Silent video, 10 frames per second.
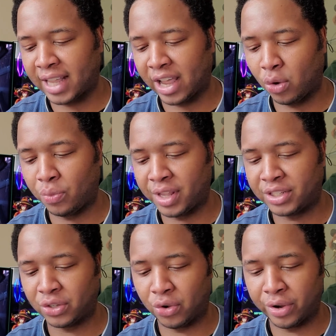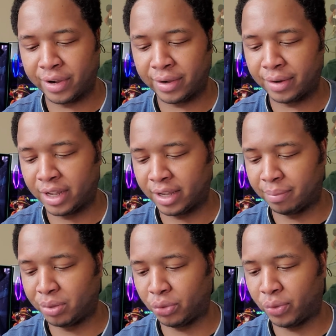I own this on
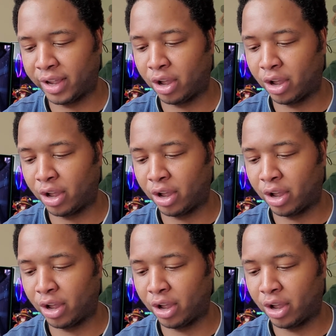Blu-ray